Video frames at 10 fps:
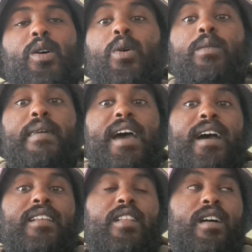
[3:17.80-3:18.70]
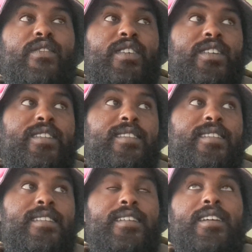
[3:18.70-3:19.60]
Old man Glover,
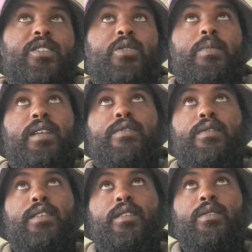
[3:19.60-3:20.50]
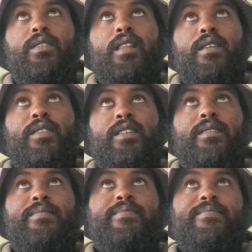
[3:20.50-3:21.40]
you beat a 50-year-old
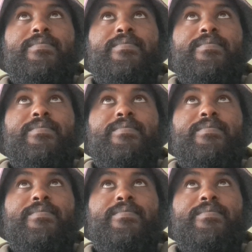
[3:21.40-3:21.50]
Glover,